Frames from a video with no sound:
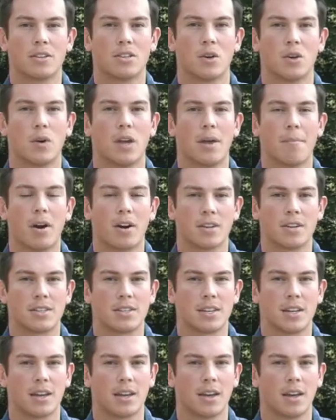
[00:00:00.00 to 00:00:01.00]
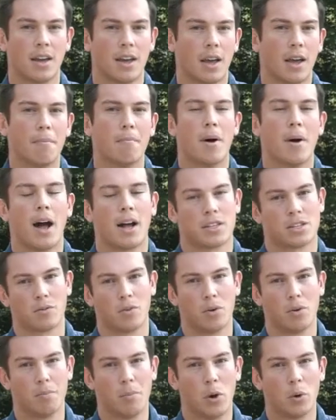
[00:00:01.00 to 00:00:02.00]
MRC, Moxa
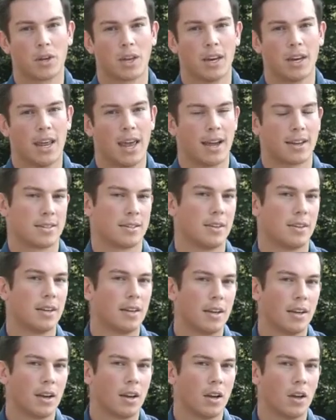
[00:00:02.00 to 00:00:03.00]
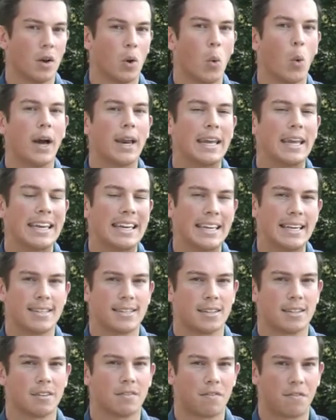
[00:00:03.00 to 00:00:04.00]
Remote Connect. What is
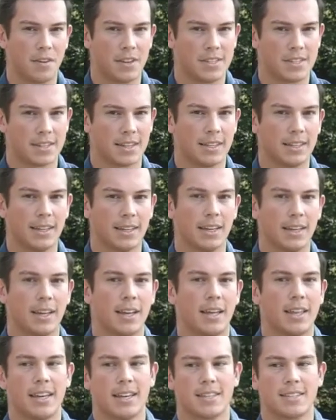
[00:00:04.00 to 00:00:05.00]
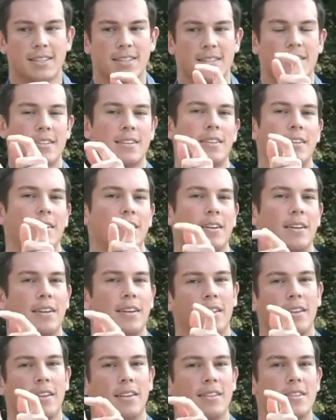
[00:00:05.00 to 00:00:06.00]
it physically? This
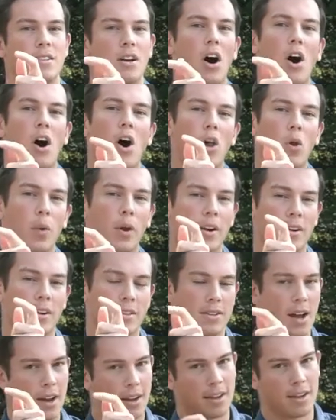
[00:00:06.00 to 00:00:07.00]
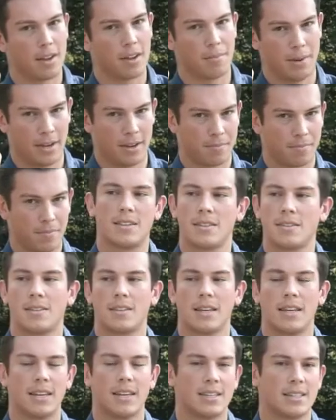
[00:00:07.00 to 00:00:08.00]
is all we are talking about.
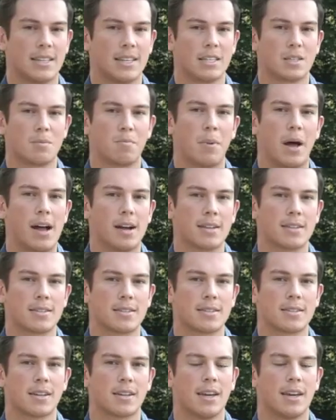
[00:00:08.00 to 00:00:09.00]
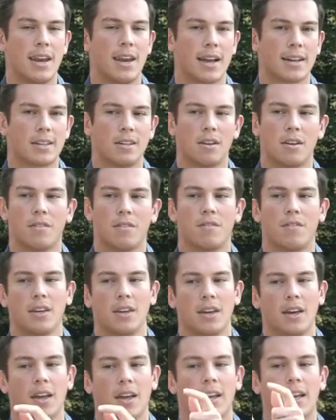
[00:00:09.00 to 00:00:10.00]
It is this box connected
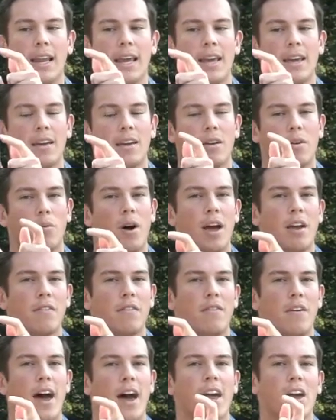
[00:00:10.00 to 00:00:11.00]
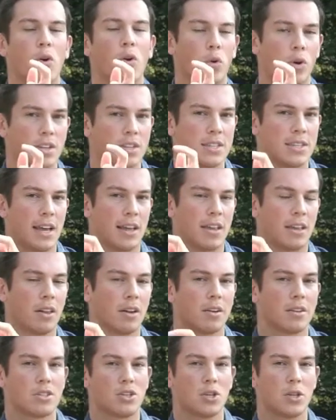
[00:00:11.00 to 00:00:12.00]
via LAN, Wi-Fi, or
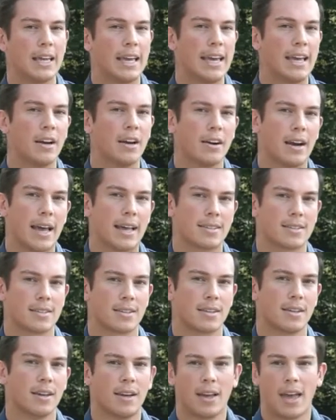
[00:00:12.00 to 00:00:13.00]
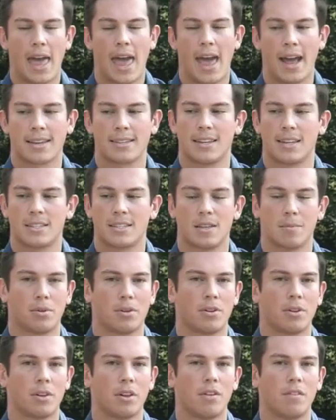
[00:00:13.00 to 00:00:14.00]
cellular to the internet,
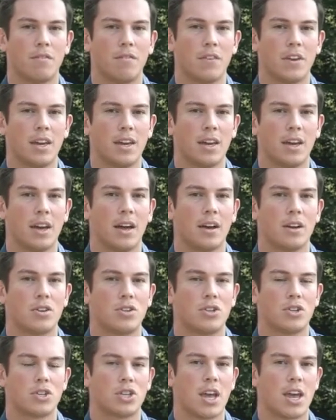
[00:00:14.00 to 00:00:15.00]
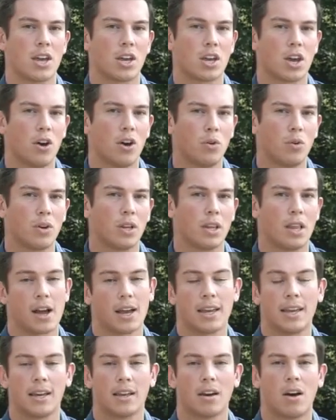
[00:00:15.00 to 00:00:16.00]
accessible via just a code
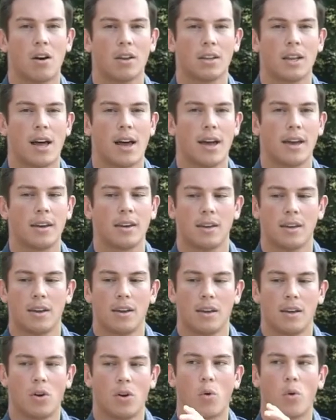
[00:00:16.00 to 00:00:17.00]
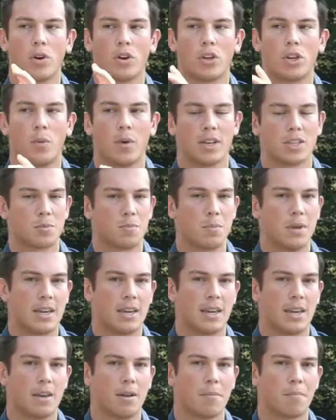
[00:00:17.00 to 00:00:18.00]
logging in online or USB
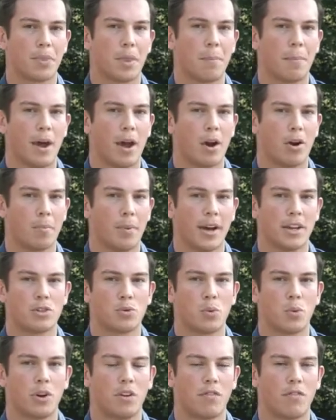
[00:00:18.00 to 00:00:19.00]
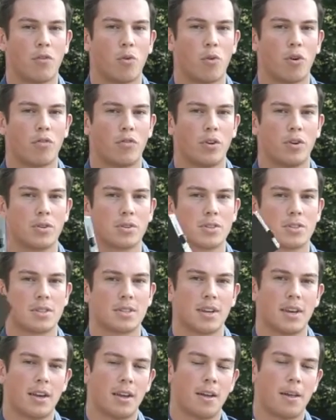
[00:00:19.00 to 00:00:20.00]
key, powered by 24 volts,
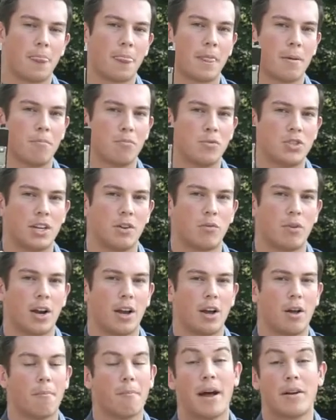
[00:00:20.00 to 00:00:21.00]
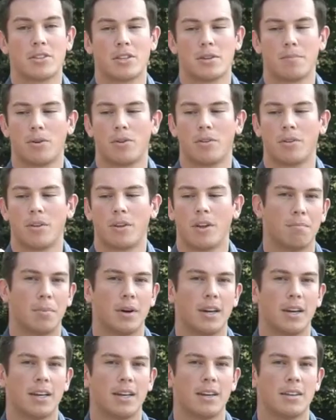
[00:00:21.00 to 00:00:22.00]
DIN rail mountable,
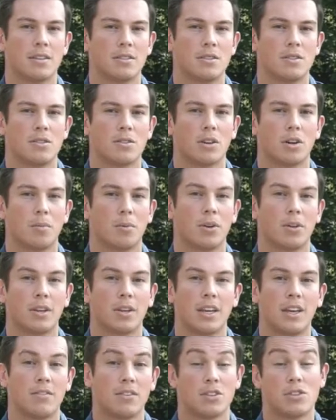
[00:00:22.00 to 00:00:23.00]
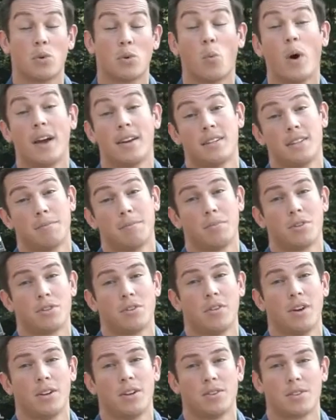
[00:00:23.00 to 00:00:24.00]
but it is durable even to wide temperature
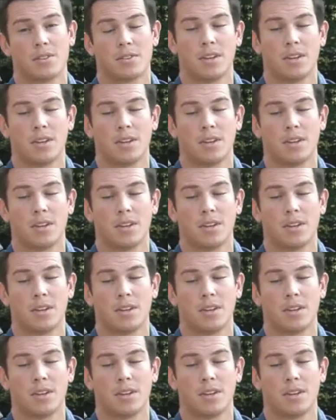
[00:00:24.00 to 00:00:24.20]
ranges,